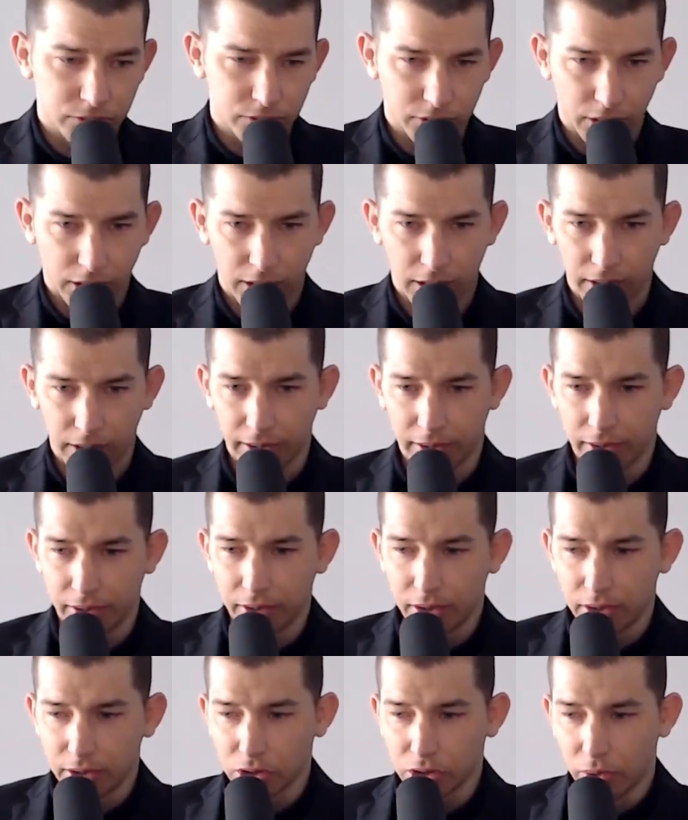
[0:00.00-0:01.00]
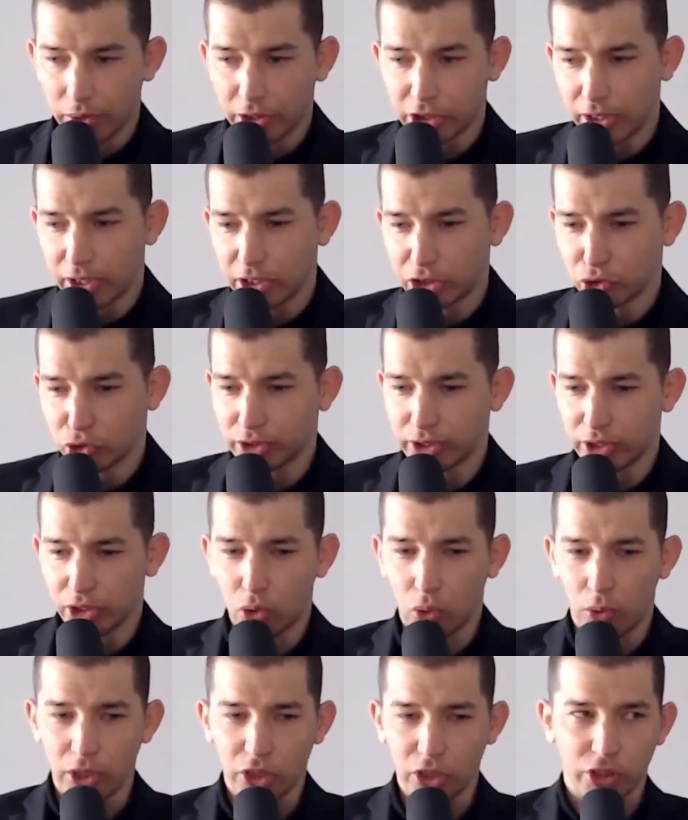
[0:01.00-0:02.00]
Got it. So it's interesting
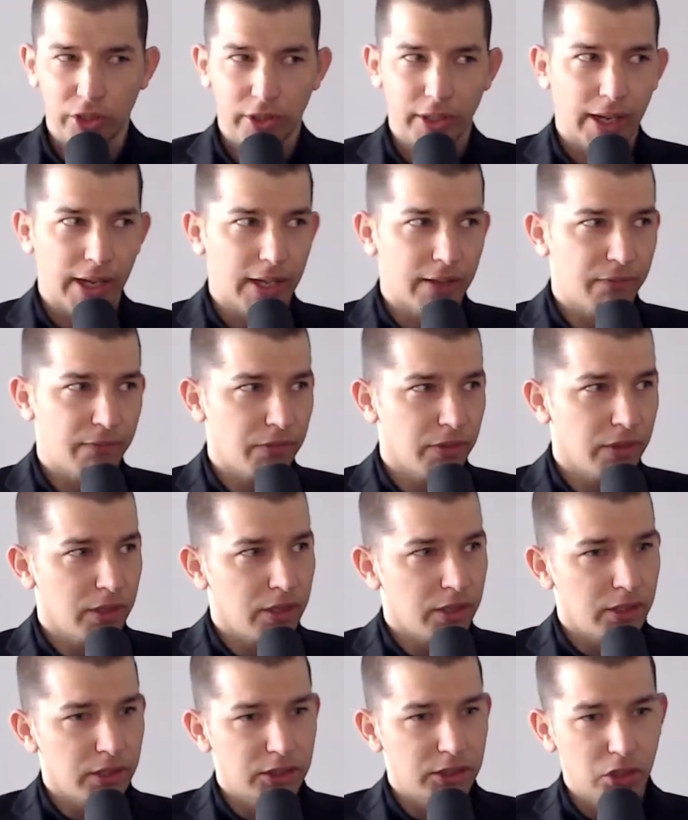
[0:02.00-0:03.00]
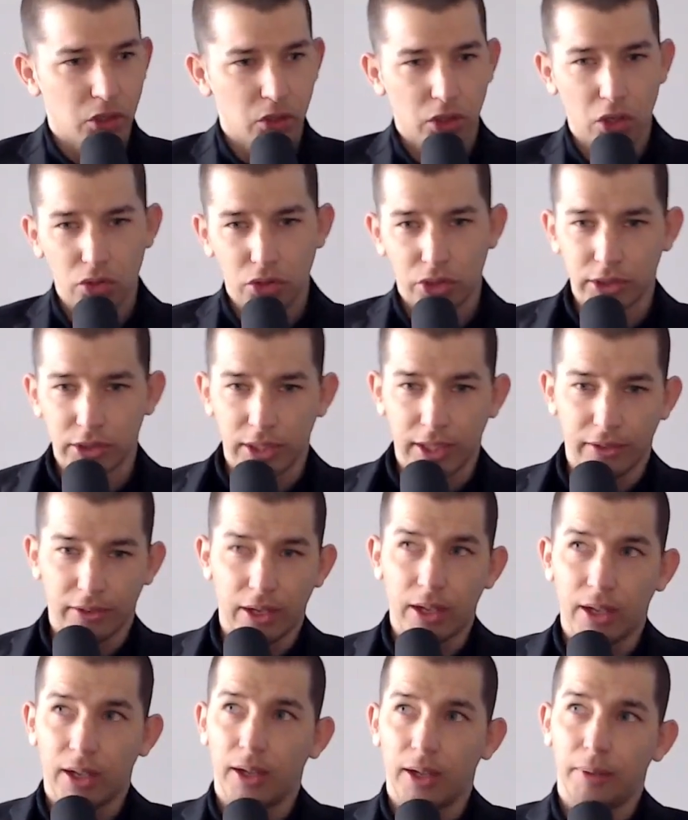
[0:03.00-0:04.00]
question I have. So coaches like
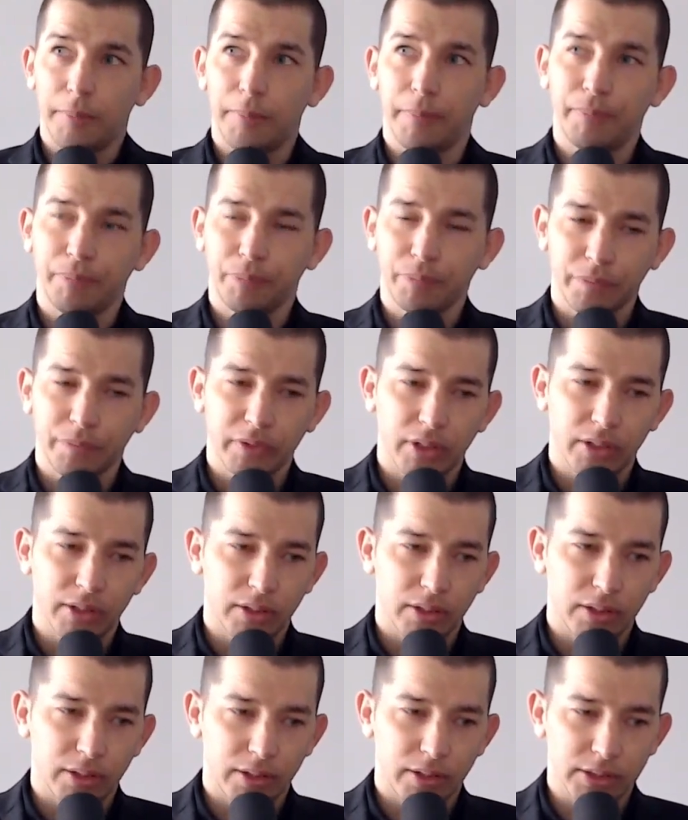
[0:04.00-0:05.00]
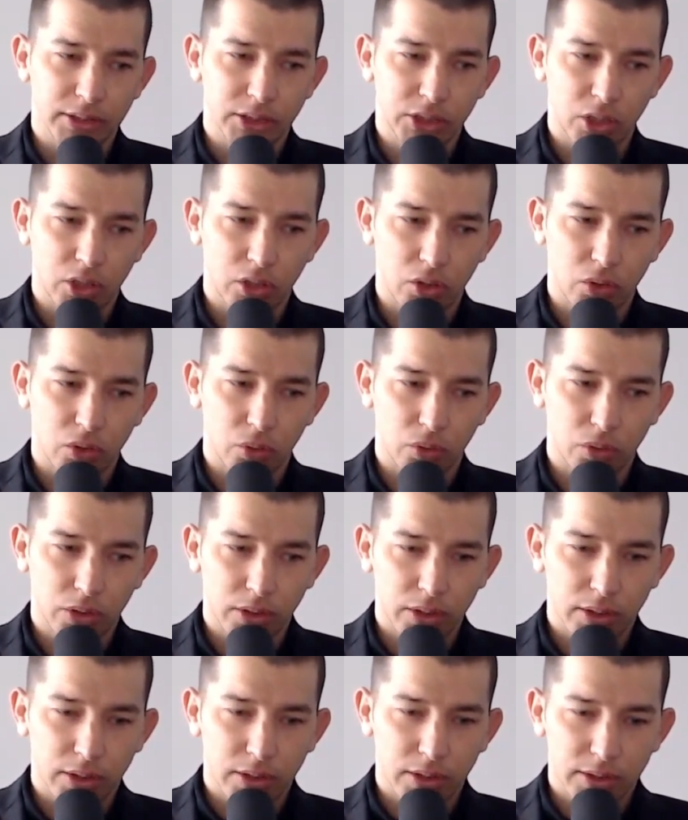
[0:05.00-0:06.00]
um so
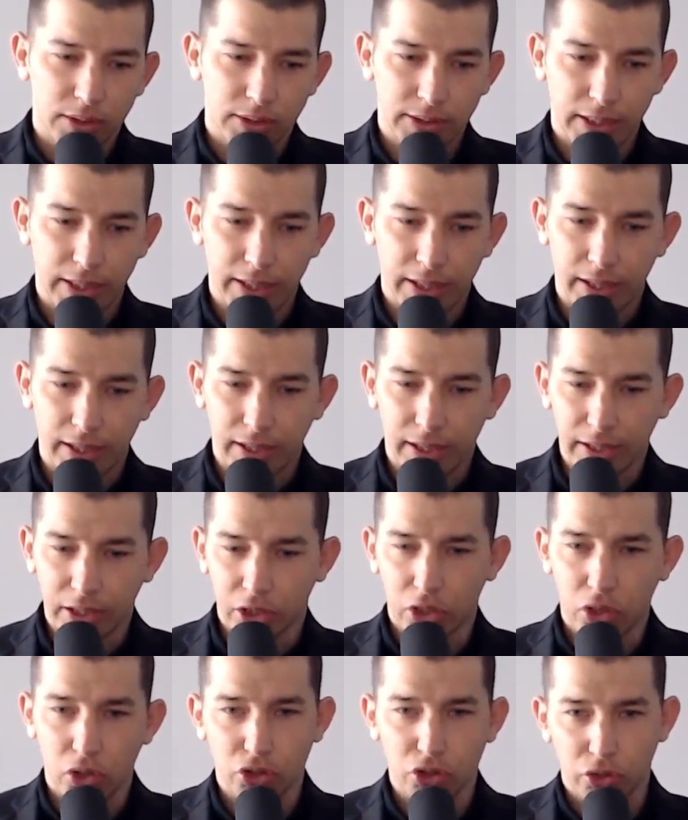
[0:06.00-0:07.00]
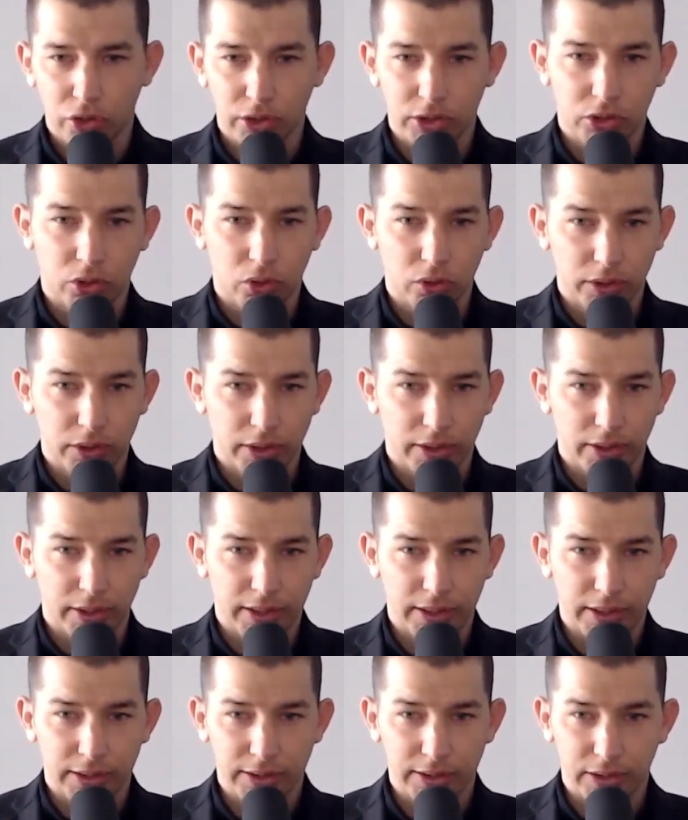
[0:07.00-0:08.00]
say like a coach or consultant
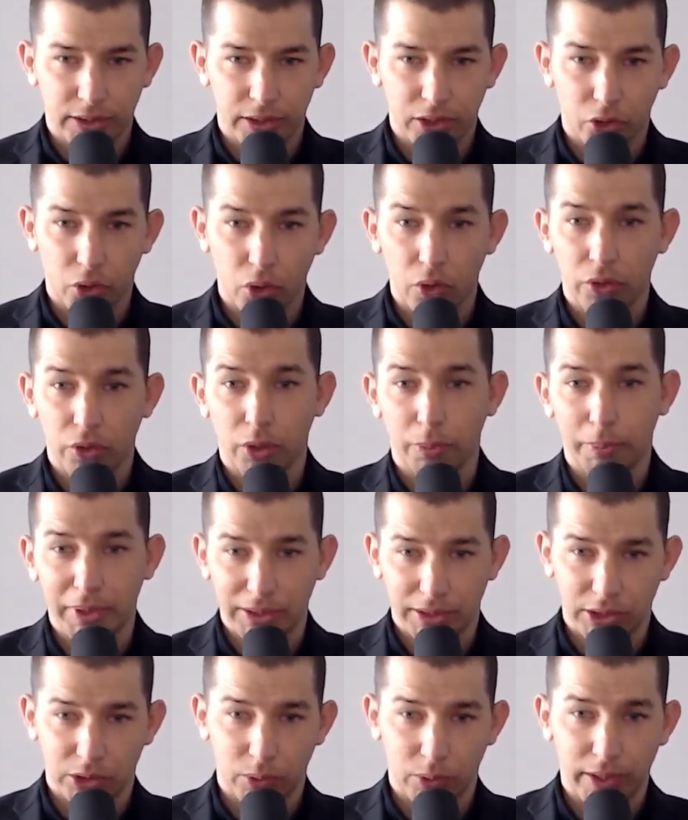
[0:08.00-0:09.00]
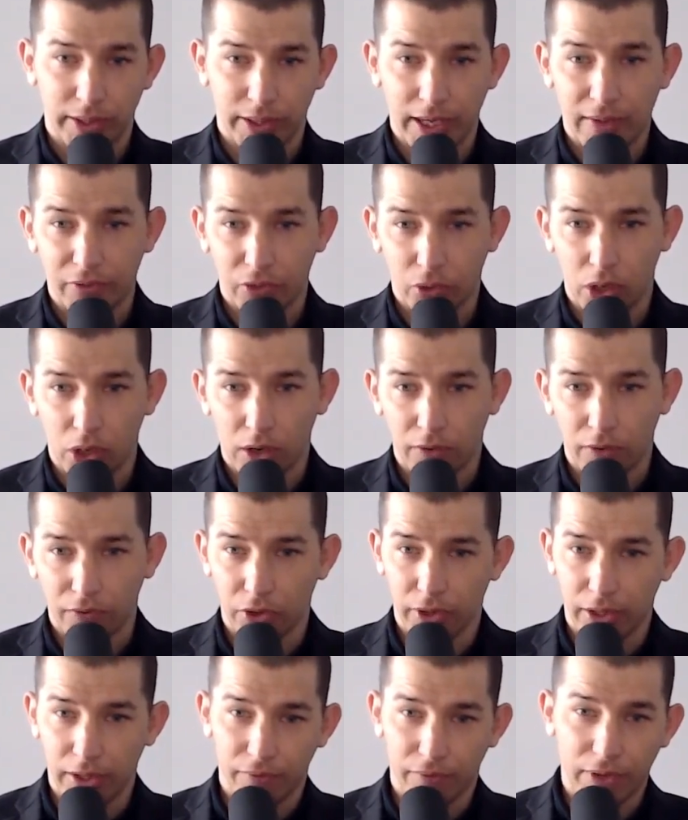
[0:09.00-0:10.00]
is they're growing their business, right? They have their
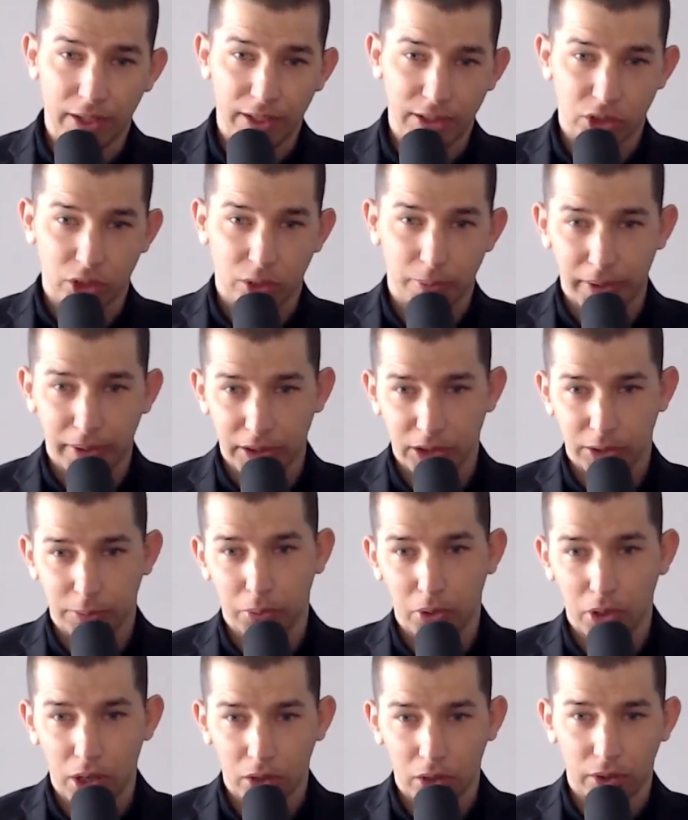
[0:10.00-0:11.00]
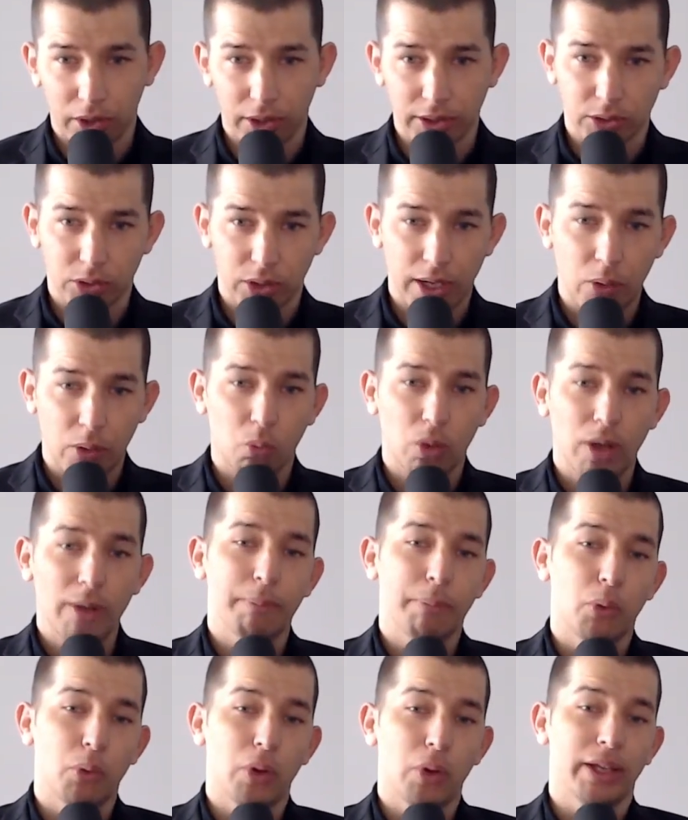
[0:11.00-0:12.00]
offer, they finally start making some progress. At
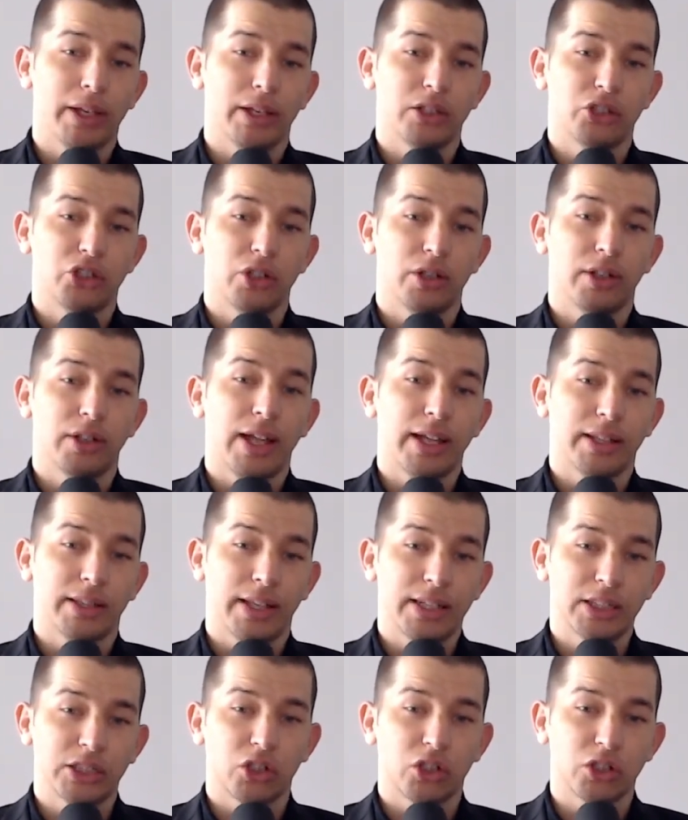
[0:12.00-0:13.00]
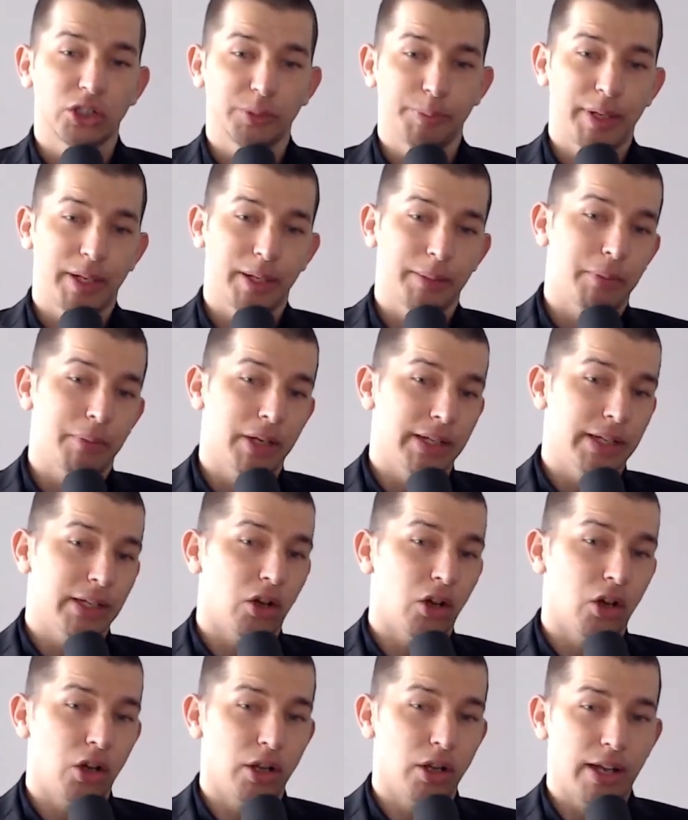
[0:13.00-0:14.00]
what point should like they start spending money
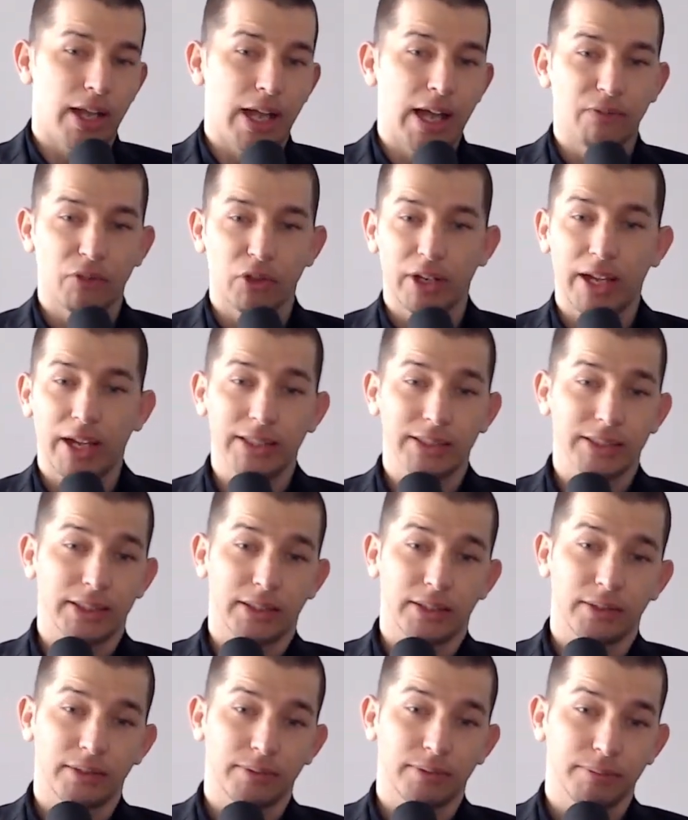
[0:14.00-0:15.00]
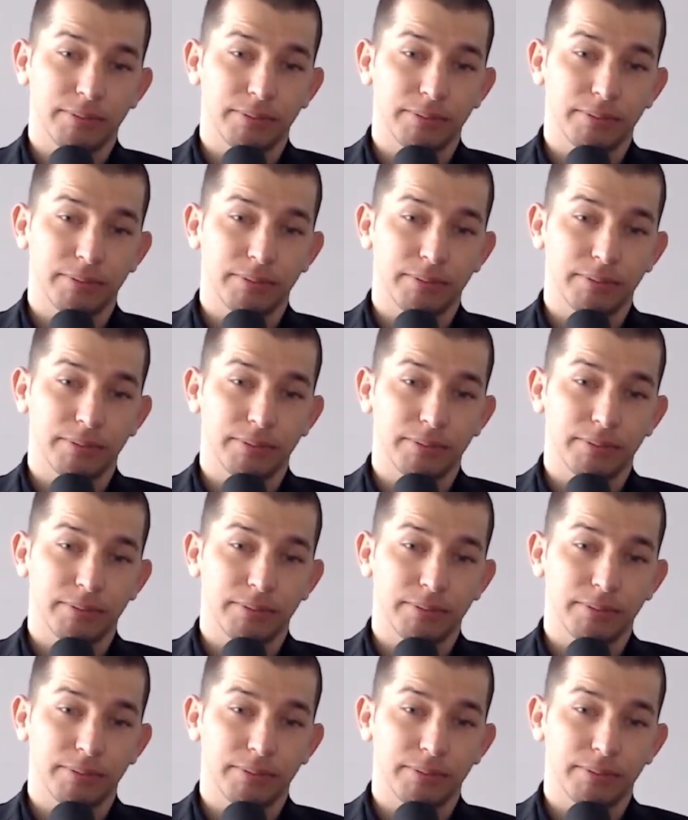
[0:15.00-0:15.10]
on advertising?